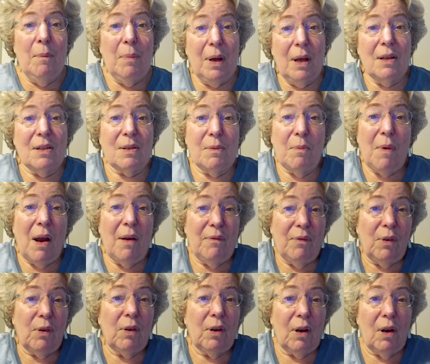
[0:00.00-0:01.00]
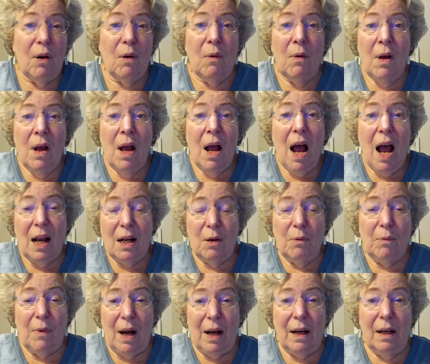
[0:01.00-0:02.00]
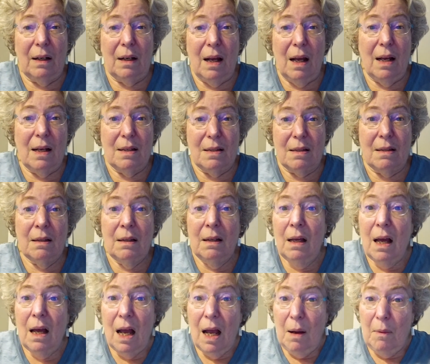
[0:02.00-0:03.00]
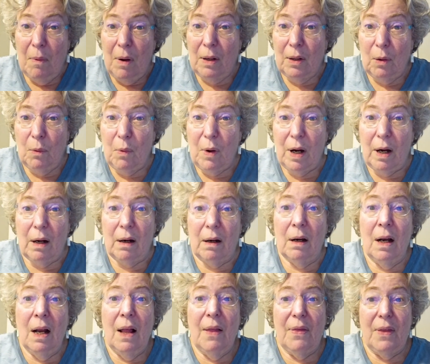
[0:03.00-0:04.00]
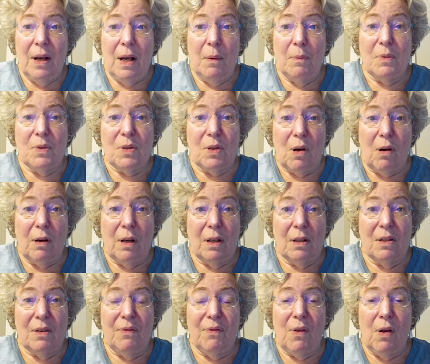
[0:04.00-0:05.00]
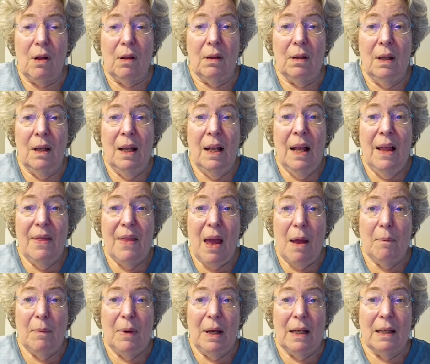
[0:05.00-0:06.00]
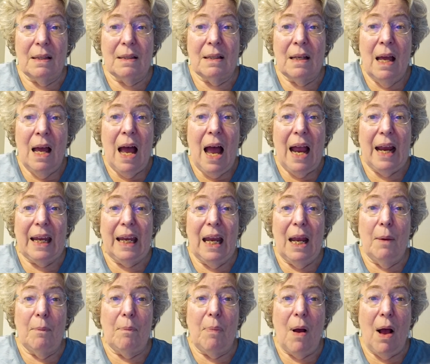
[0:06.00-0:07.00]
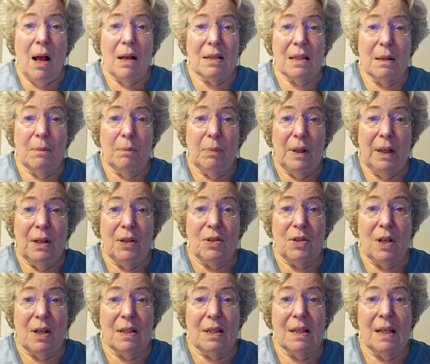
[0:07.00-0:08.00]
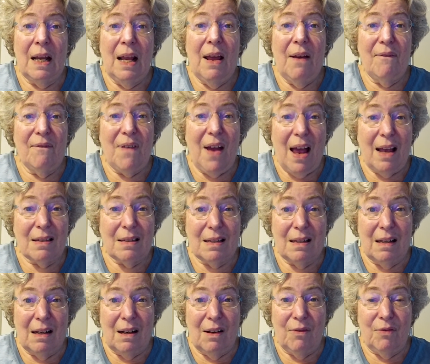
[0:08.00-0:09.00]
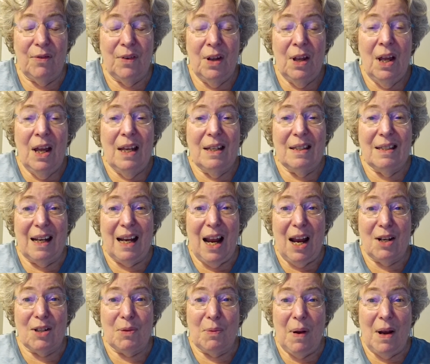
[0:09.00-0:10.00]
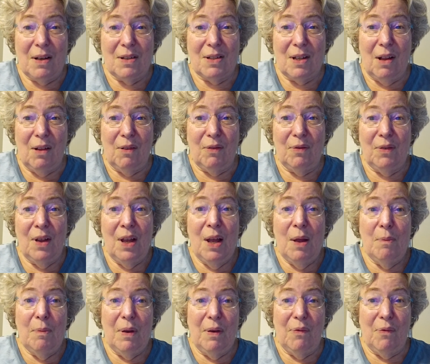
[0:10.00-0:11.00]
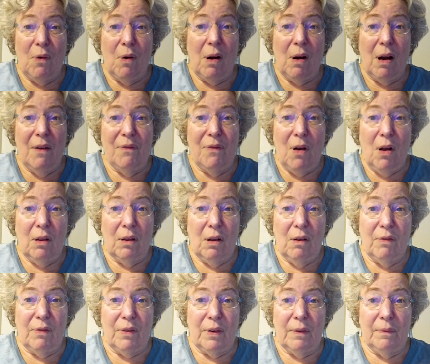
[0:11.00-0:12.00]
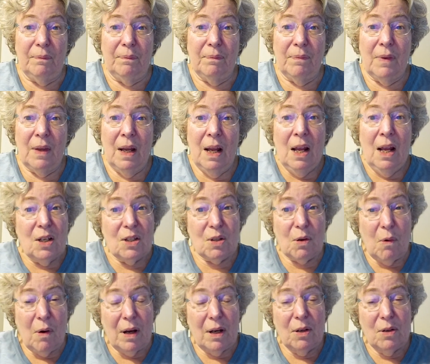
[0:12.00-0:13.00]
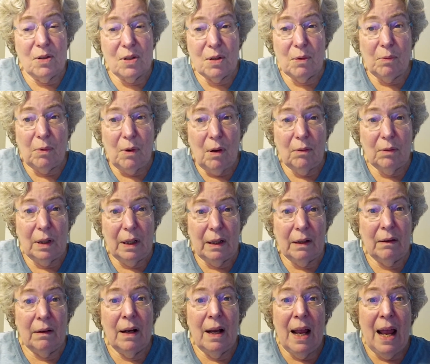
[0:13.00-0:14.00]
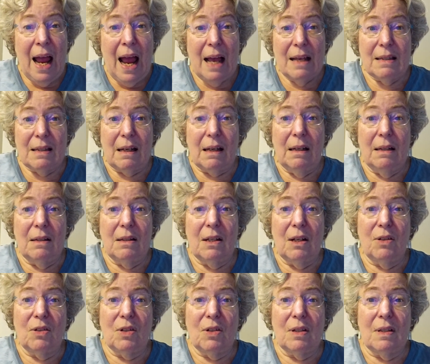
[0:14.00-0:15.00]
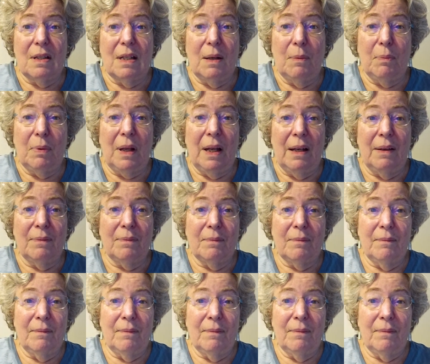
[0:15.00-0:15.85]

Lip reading: Because of my vertigo, I don't recognize, I'm unaware, that I'm starting to fall. That means I can't possibly adjust fast enough to catch myself before I fall over. So I use the rollator as a contingency plan.